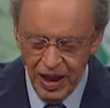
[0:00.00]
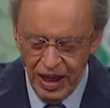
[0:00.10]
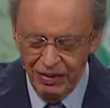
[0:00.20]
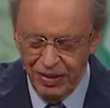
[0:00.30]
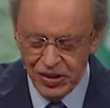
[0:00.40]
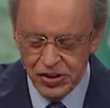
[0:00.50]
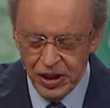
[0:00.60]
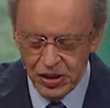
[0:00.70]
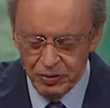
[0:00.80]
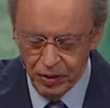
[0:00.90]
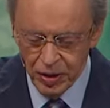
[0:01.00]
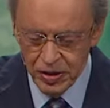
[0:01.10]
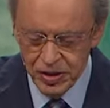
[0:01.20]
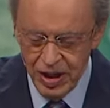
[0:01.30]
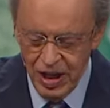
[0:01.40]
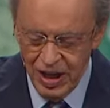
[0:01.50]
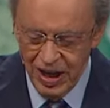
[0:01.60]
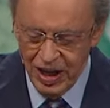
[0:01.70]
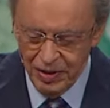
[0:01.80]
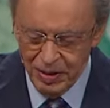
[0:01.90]
in this sixth verse,
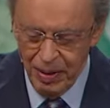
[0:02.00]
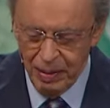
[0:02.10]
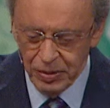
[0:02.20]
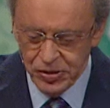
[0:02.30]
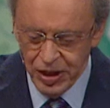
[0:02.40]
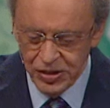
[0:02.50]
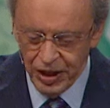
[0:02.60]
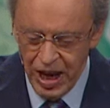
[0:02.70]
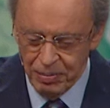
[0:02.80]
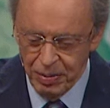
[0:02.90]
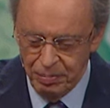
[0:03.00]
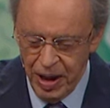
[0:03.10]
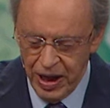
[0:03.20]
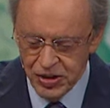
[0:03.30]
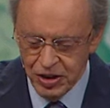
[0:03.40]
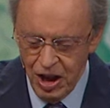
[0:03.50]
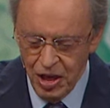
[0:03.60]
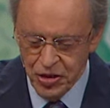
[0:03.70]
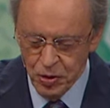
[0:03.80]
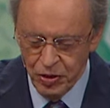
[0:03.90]
uh, the Bible says that Abram passed
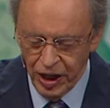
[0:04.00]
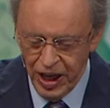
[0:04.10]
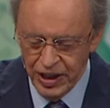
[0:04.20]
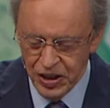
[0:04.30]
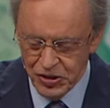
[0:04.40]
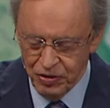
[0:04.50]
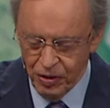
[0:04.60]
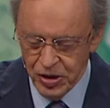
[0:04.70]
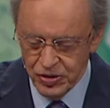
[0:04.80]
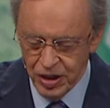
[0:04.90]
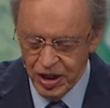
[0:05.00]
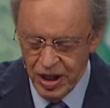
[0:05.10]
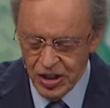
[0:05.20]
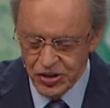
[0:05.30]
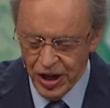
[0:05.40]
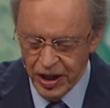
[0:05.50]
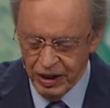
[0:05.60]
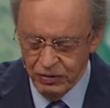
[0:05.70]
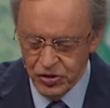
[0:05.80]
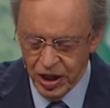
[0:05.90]
through the land as far as the site
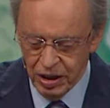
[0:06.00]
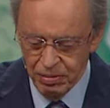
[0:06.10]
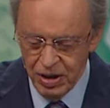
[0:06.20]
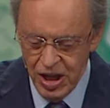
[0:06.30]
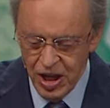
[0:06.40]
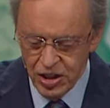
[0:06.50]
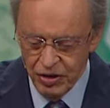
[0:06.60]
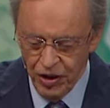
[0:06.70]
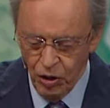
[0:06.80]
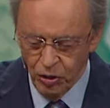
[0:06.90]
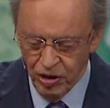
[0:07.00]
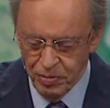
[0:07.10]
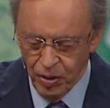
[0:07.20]
of Shechem to the oak of